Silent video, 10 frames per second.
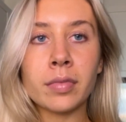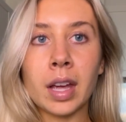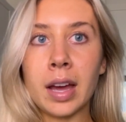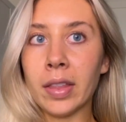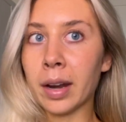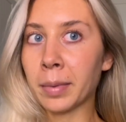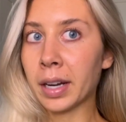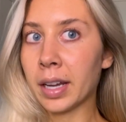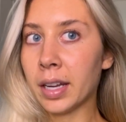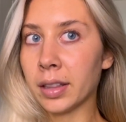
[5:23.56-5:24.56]
and then I'm
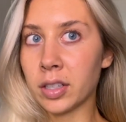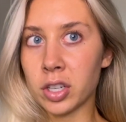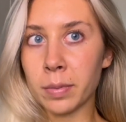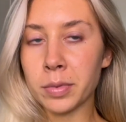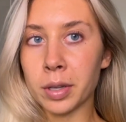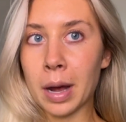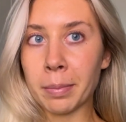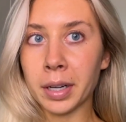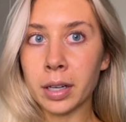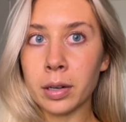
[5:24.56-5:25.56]
gonna hit the gym. So I'm
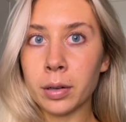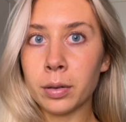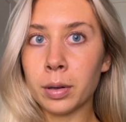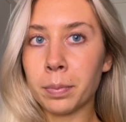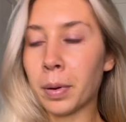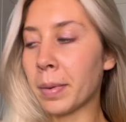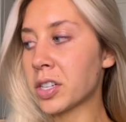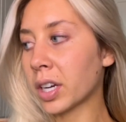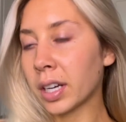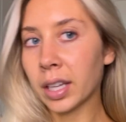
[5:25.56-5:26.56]
gonna go put my
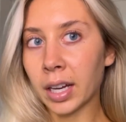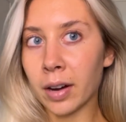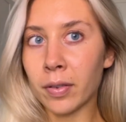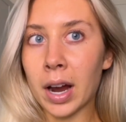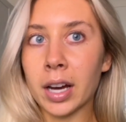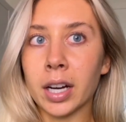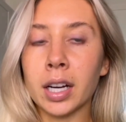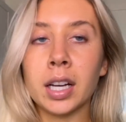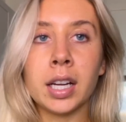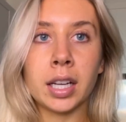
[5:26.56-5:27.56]
chicken in the air
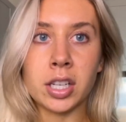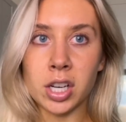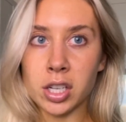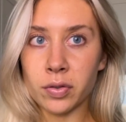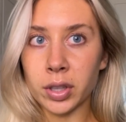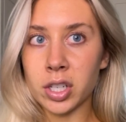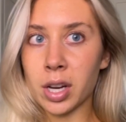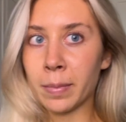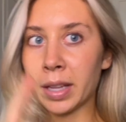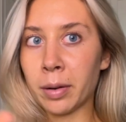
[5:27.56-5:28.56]
fryer, get changed for the
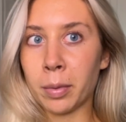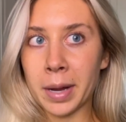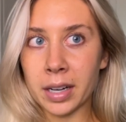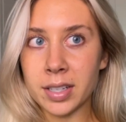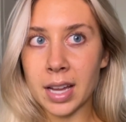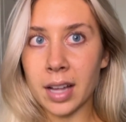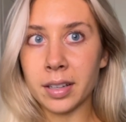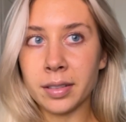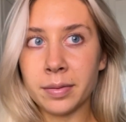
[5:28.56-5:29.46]
gym, and then we'll make our salad.